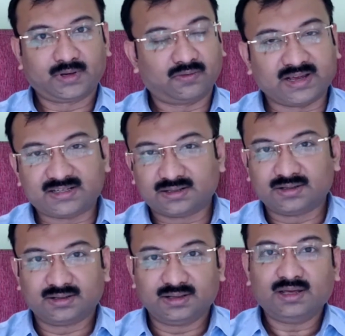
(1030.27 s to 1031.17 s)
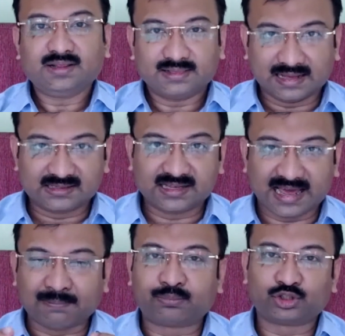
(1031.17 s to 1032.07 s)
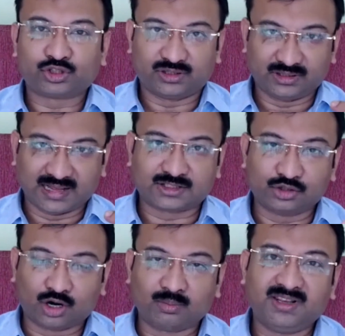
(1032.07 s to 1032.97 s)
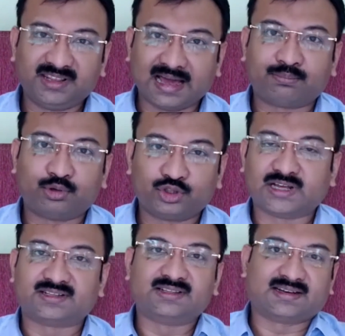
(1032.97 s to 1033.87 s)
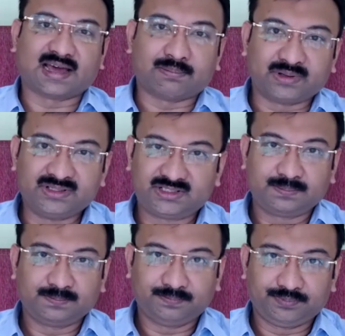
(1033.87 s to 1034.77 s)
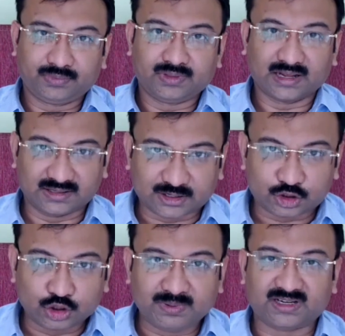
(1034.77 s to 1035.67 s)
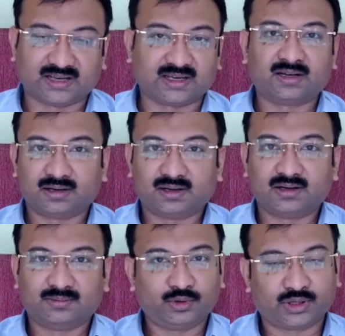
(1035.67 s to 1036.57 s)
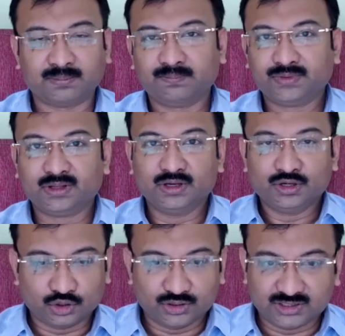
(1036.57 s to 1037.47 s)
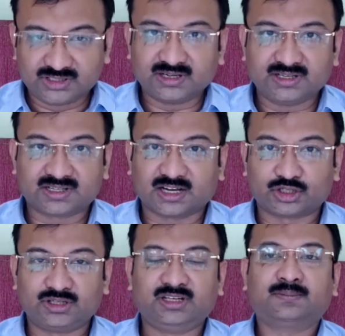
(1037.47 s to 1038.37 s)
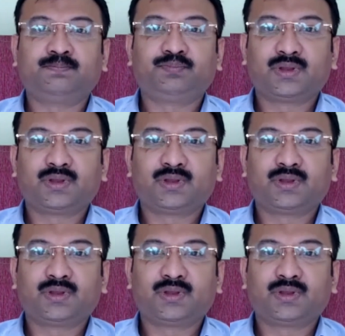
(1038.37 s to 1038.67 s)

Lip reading: Right? That's the approach. That's normally the approach that happens, that should be taken. Okay. So this is the discussion here.